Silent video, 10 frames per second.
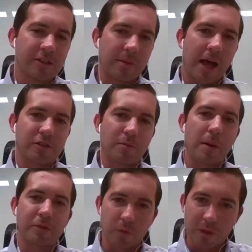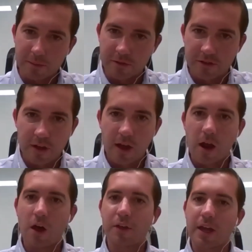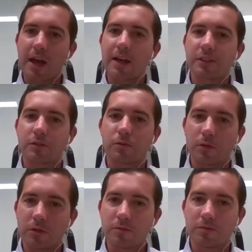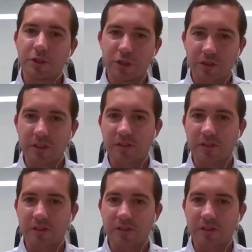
Some guys will pump sweeps, other guys will juice the